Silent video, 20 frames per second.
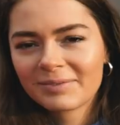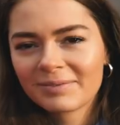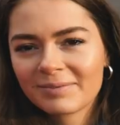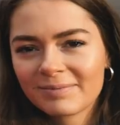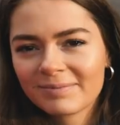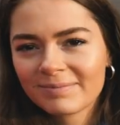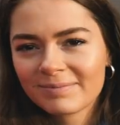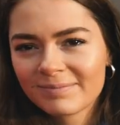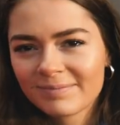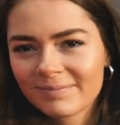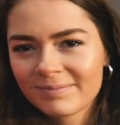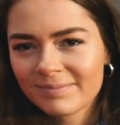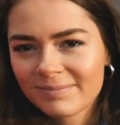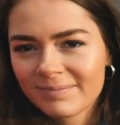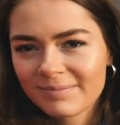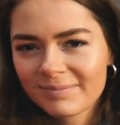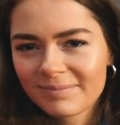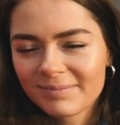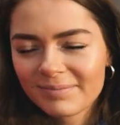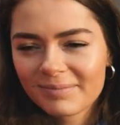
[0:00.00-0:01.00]

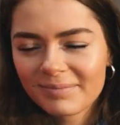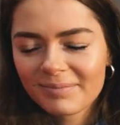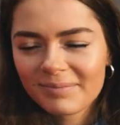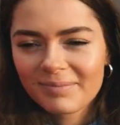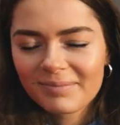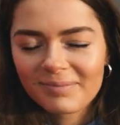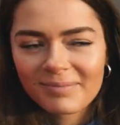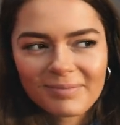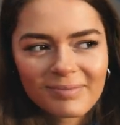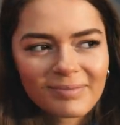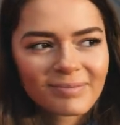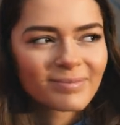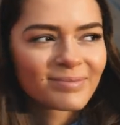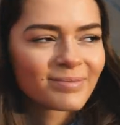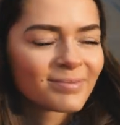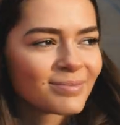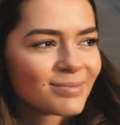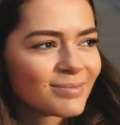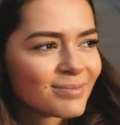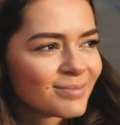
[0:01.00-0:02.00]

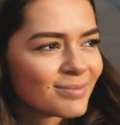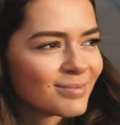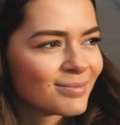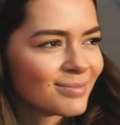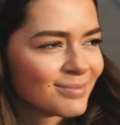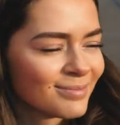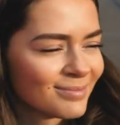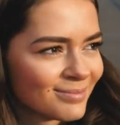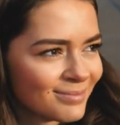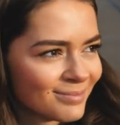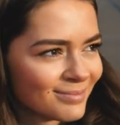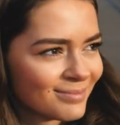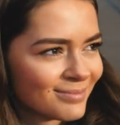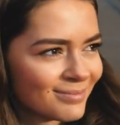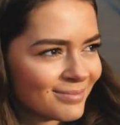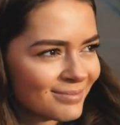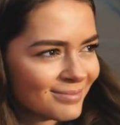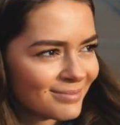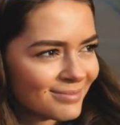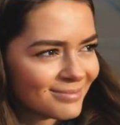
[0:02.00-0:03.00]

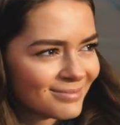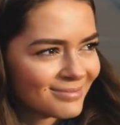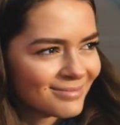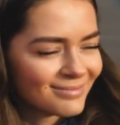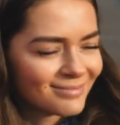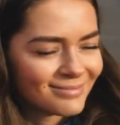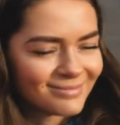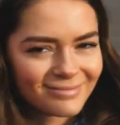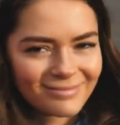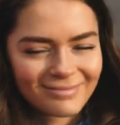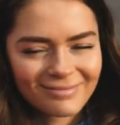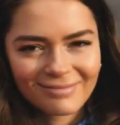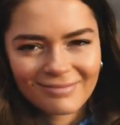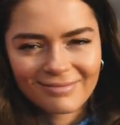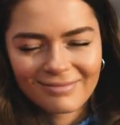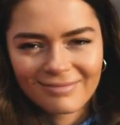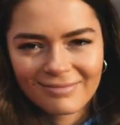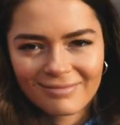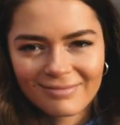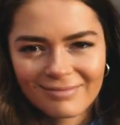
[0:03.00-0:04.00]

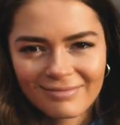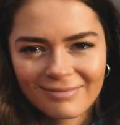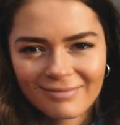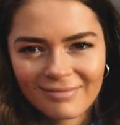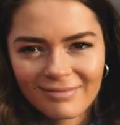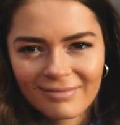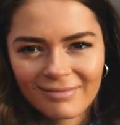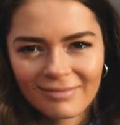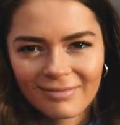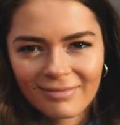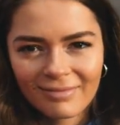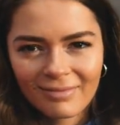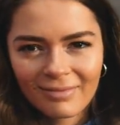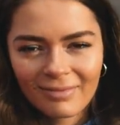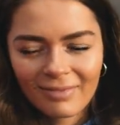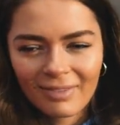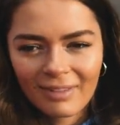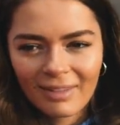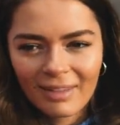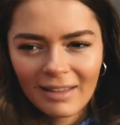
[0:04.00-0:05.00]

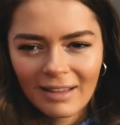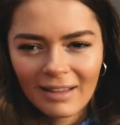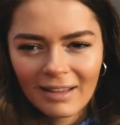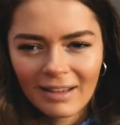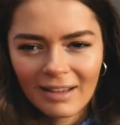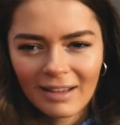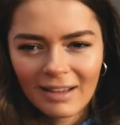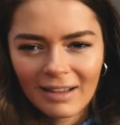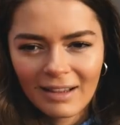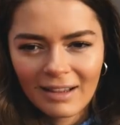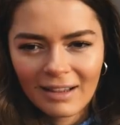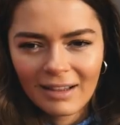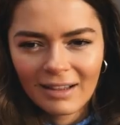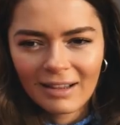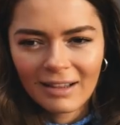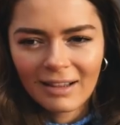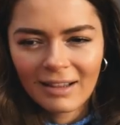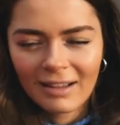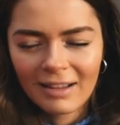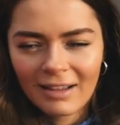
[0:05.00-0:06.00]

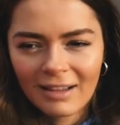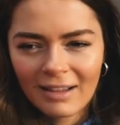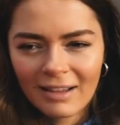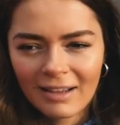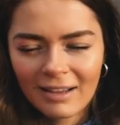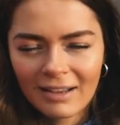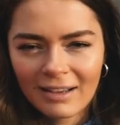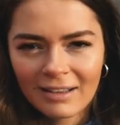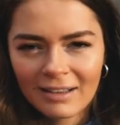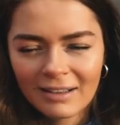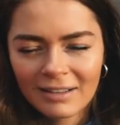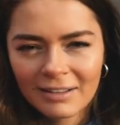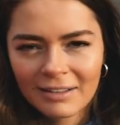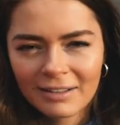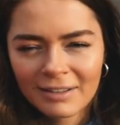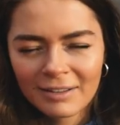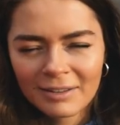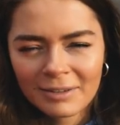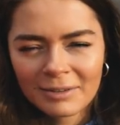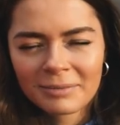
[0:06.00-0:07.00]

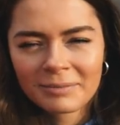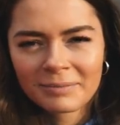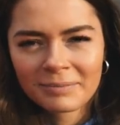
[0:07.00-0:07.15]
No words are spoken by the person on screen.